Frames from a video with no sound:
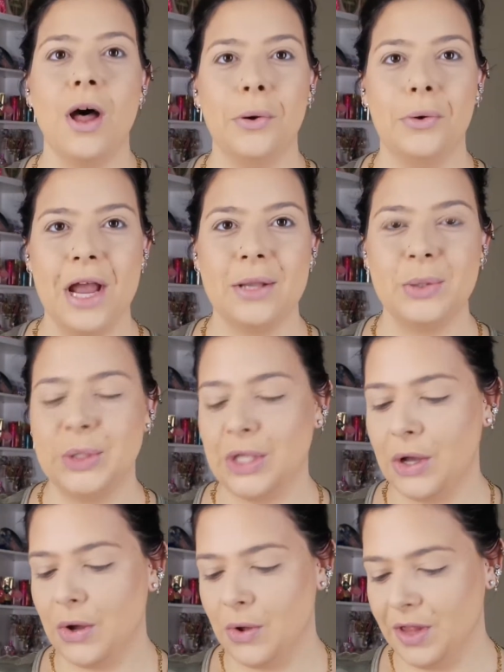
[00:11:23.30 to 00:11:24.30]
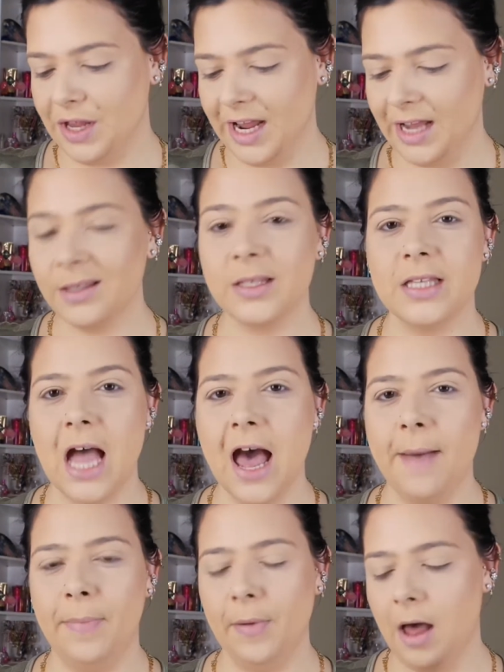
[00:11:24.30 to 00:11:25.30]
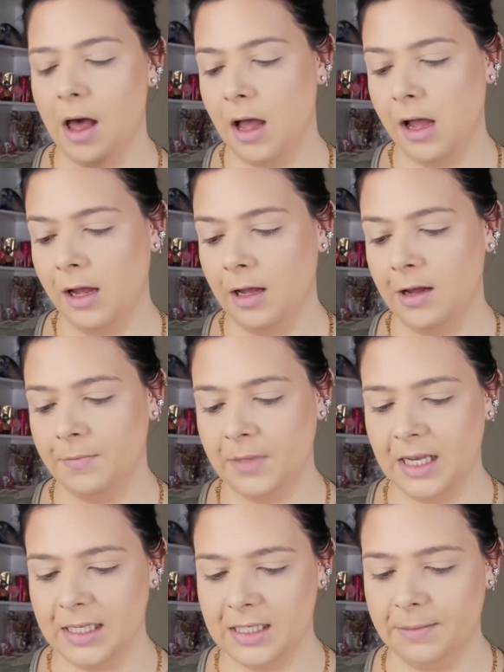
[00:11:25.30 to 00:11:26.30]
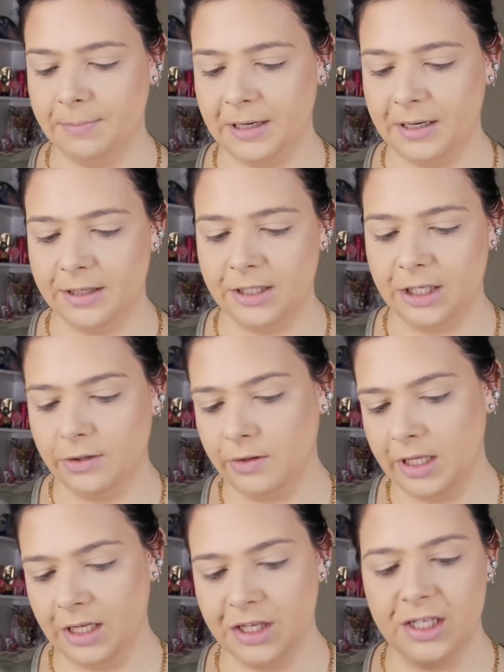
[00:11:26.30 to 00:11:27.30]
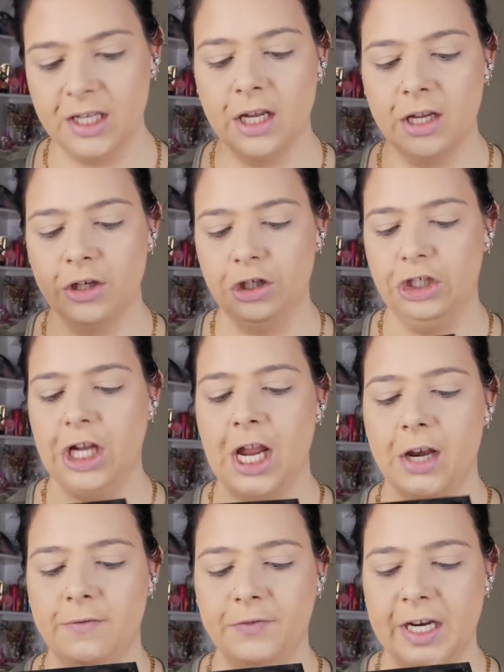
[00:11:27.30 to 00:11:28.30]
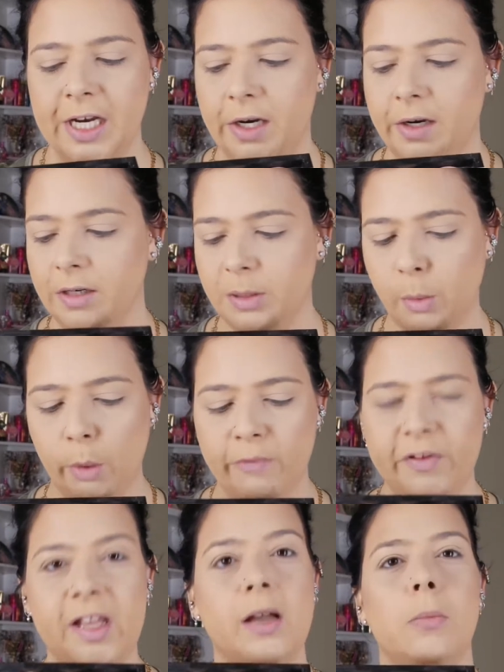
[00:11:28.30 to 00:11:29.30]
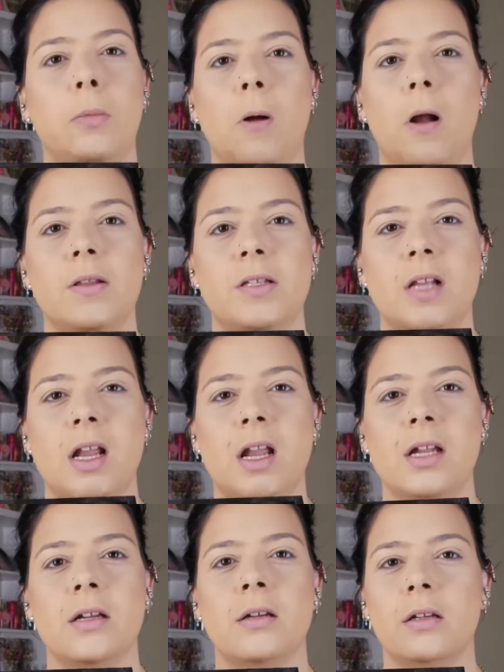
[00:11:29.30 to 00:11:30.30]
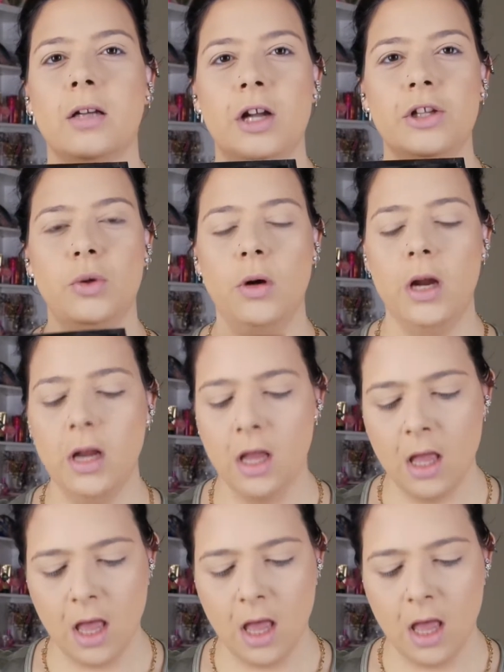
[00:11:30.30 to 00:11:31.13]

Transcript: Alright, so the next step is dipping into this shade over here. It's more of like a bronzy contour.